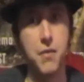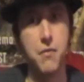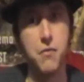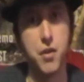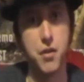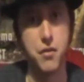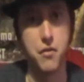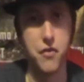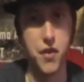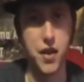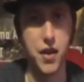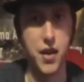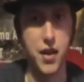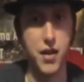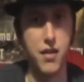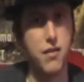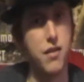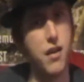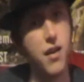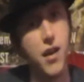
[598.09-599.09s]
and we were
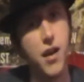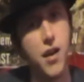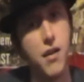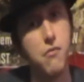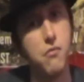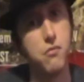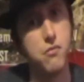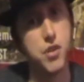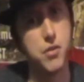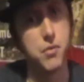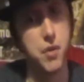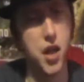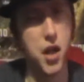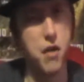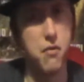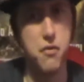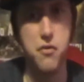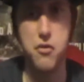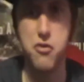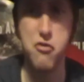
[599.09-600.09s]
thinking, do we
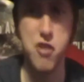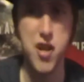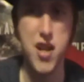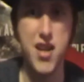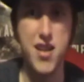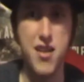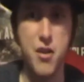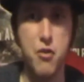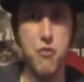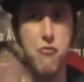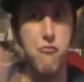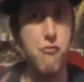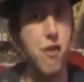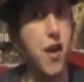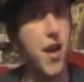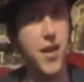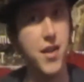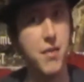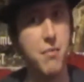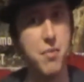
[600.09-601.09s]
go with green or
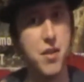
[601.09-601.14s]
red?